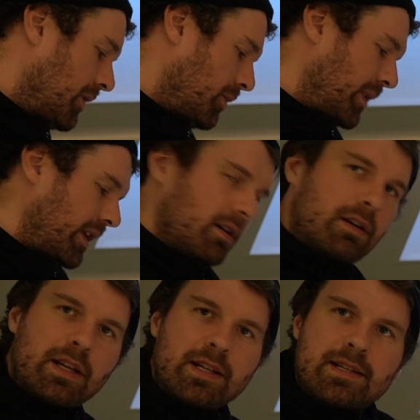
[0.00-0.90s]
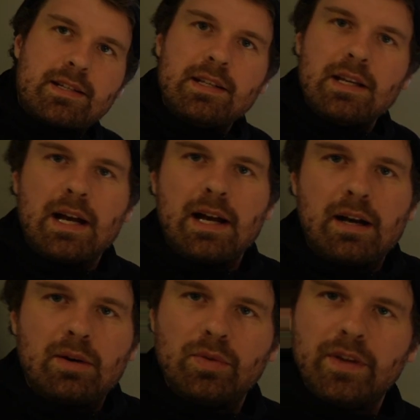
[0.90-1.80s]
we are gonna see
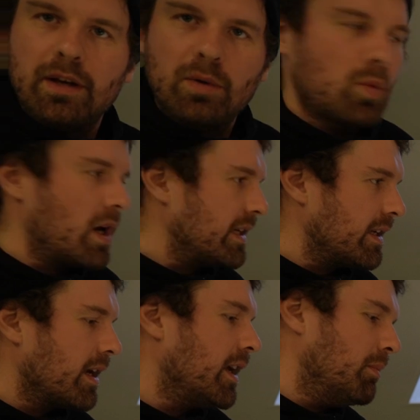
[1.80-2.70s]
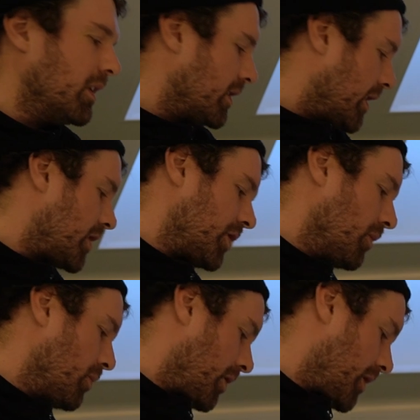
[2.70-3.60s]
how the one cable
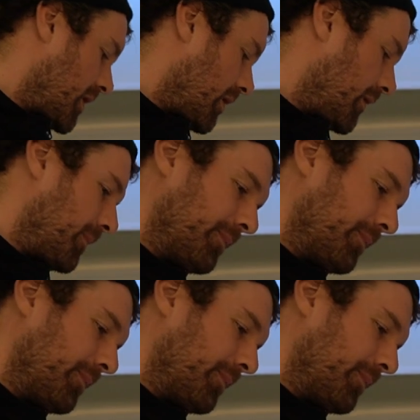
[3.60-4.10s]
connection works here.